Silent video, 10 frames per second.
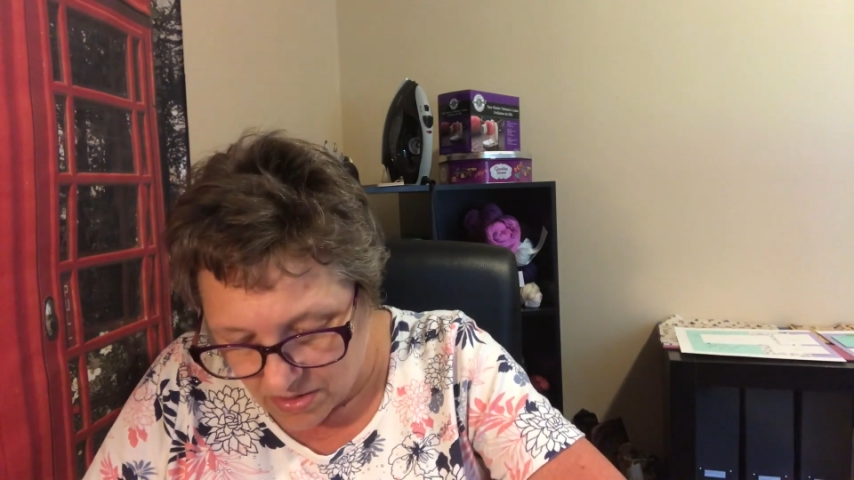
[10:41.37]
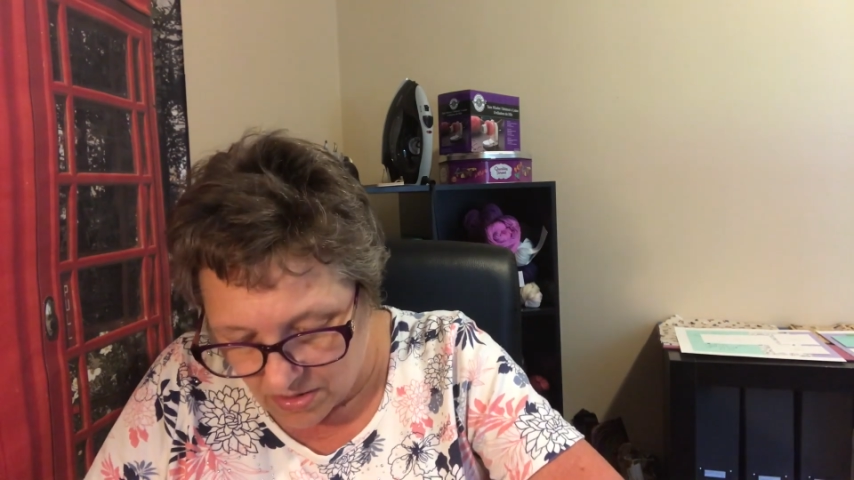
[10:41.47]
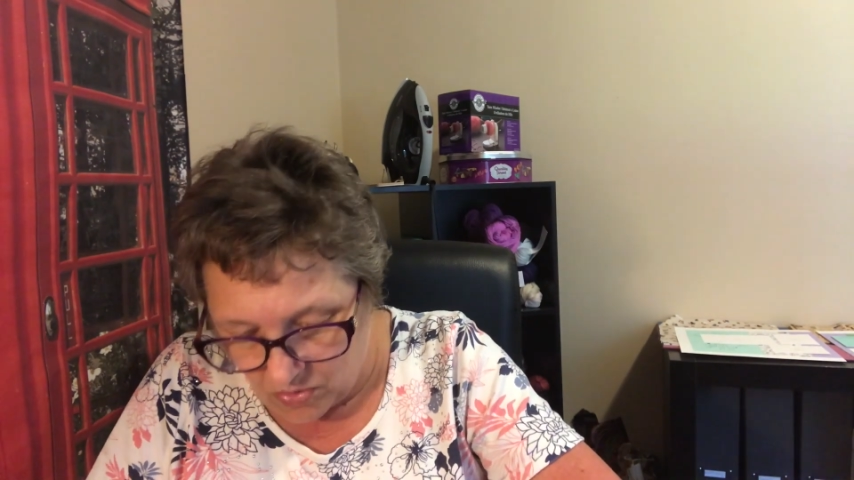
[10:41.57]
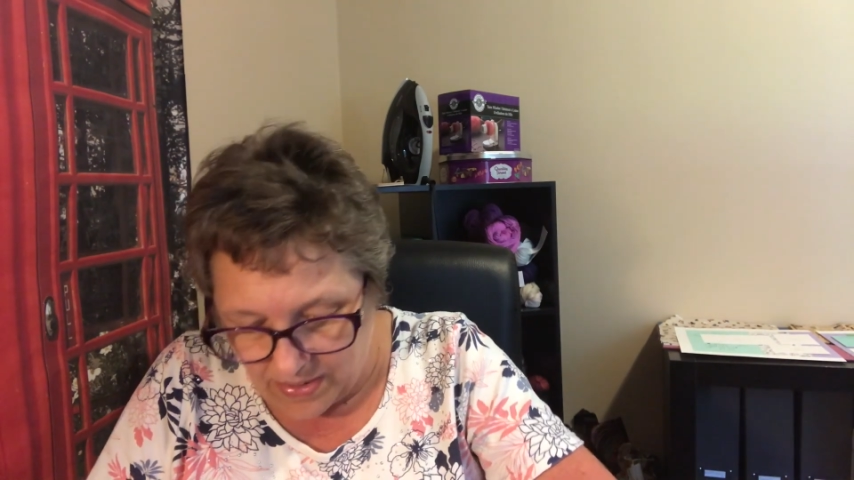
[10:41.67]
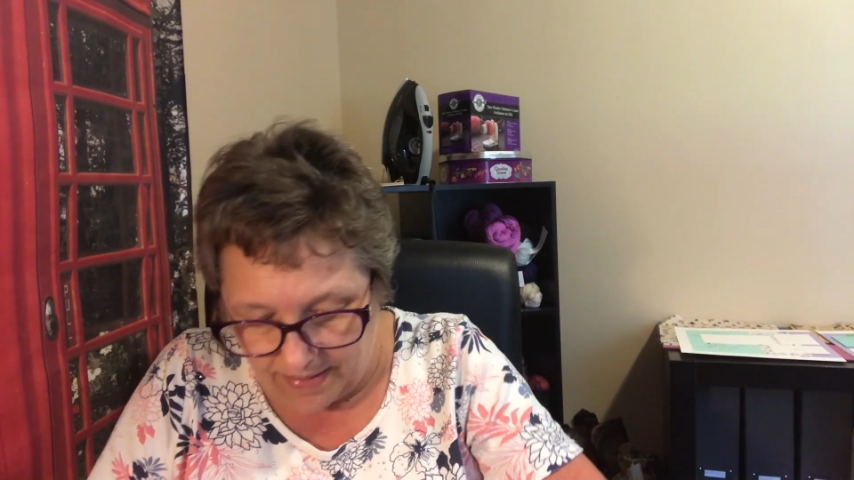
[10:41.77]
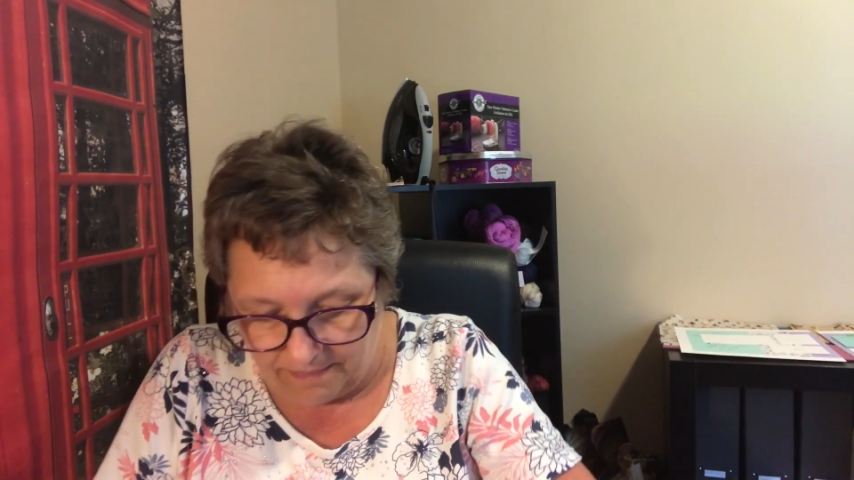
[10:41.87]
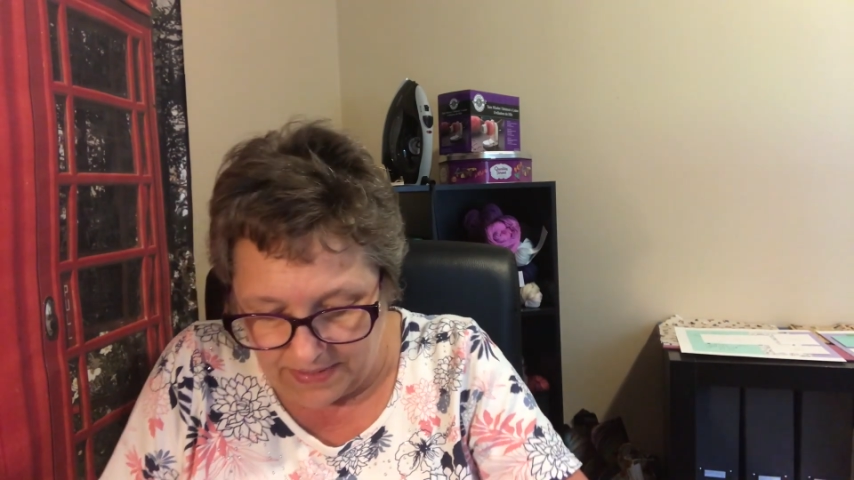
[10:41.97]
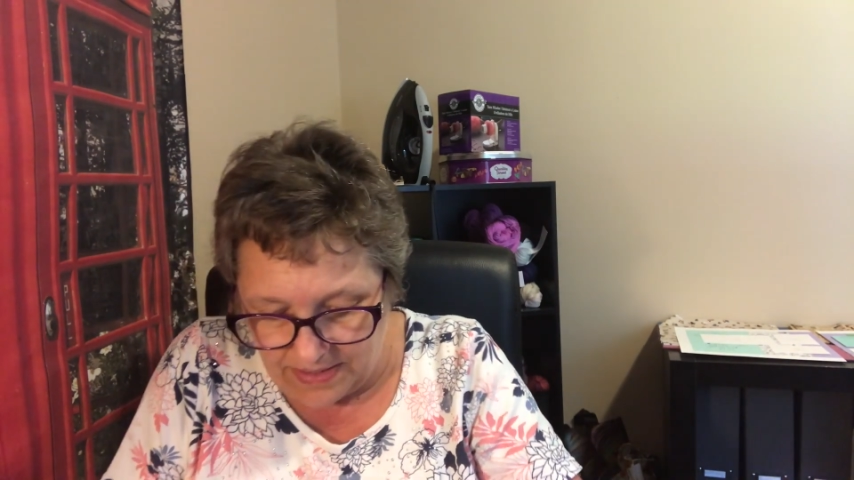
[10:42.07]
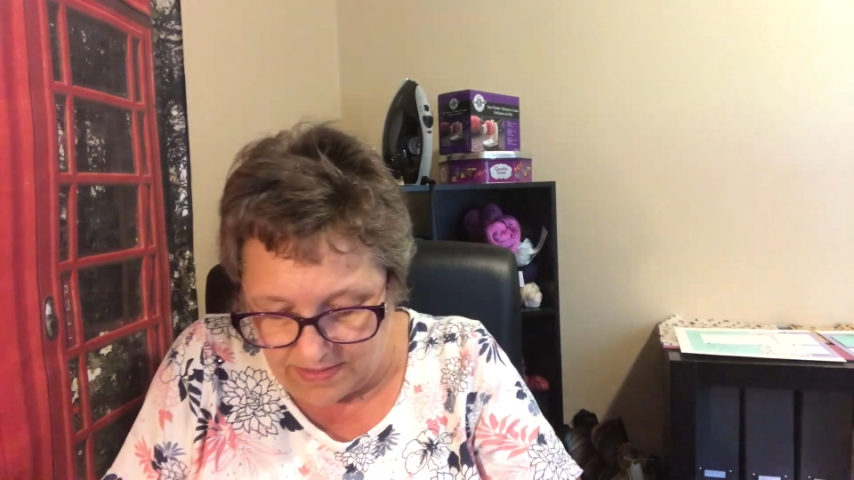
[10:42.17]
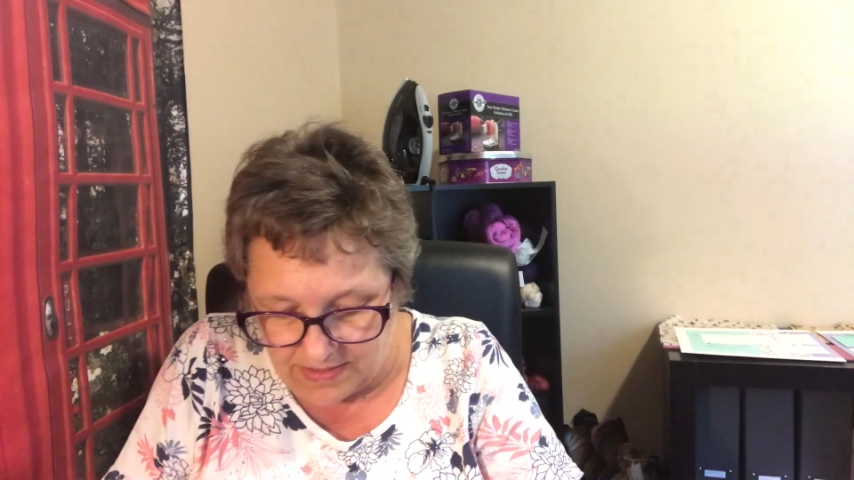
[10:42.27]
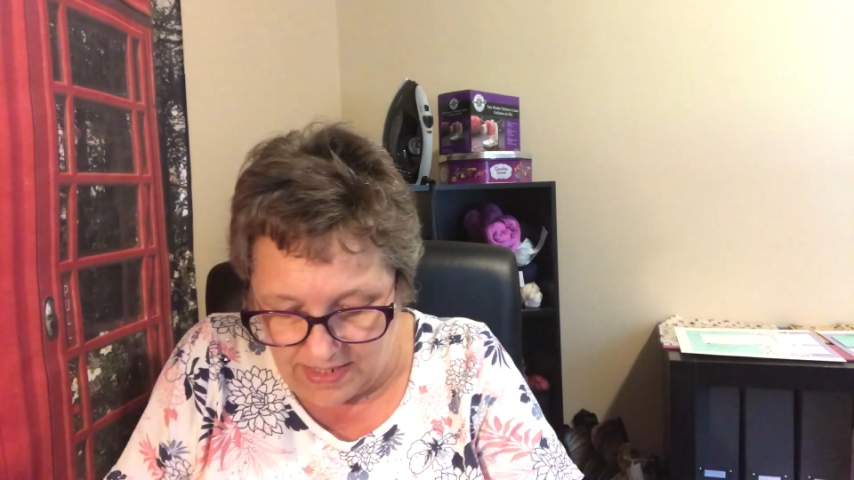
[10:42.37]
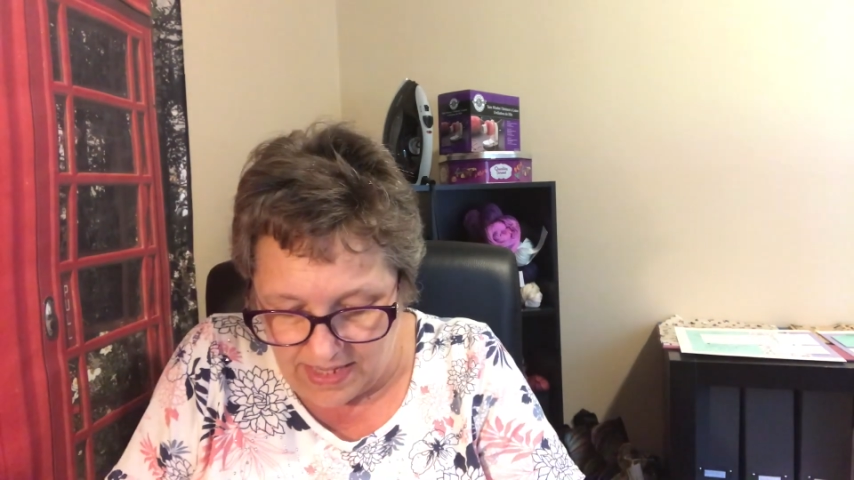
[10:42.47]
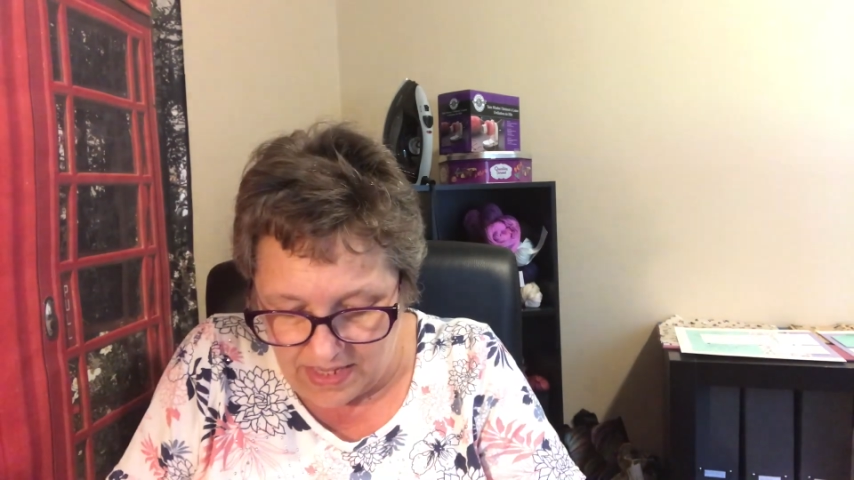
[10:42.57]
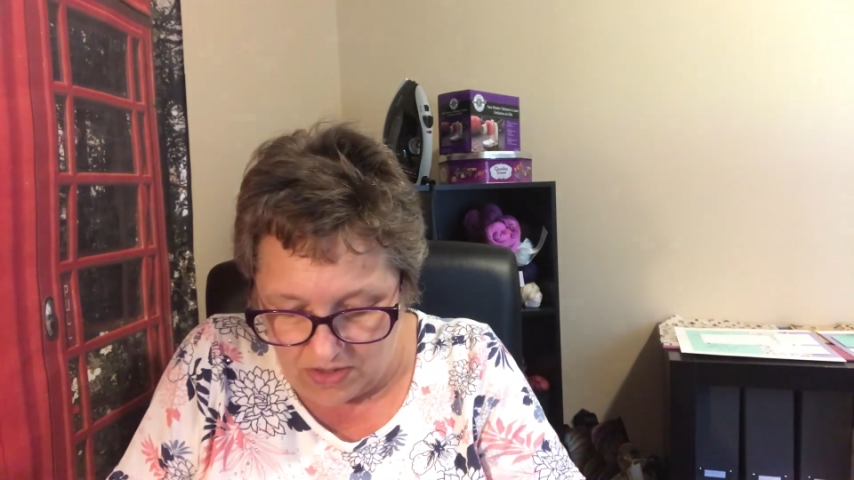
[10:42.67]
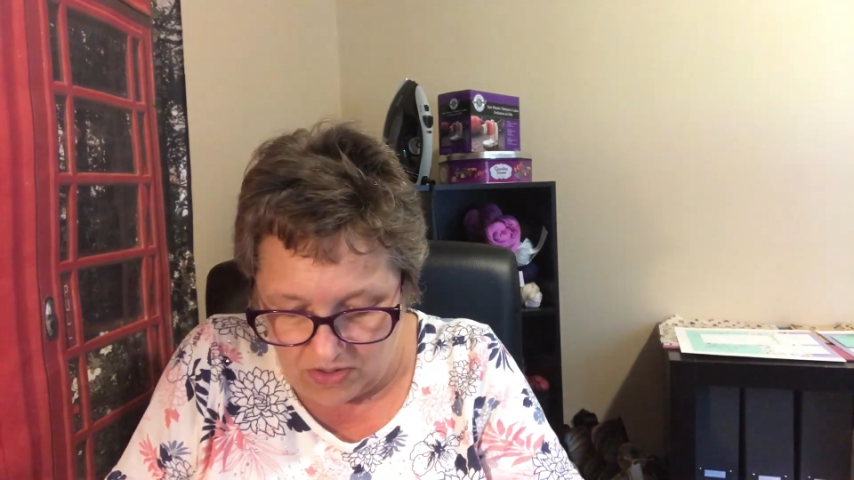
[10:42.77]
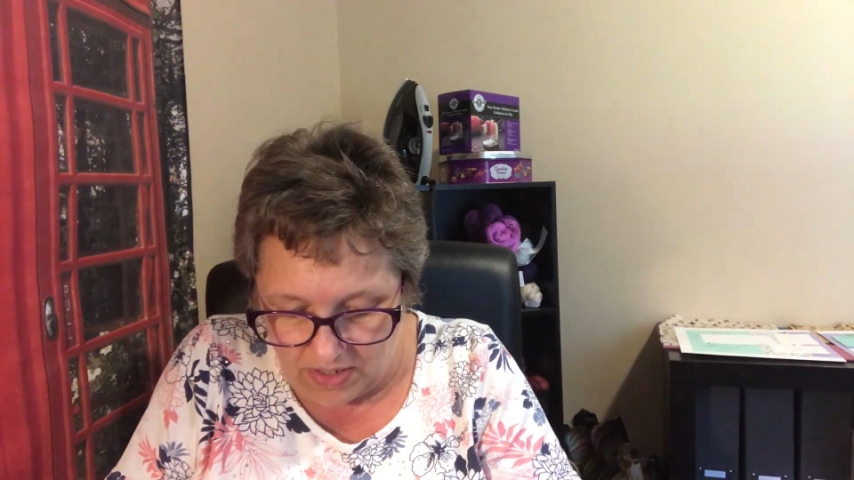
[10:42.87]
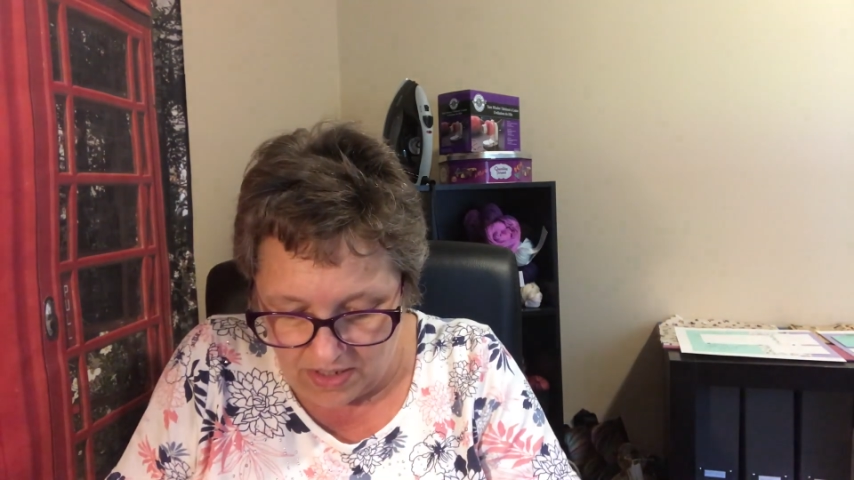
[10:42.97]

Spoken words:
Oh yeah, it's here,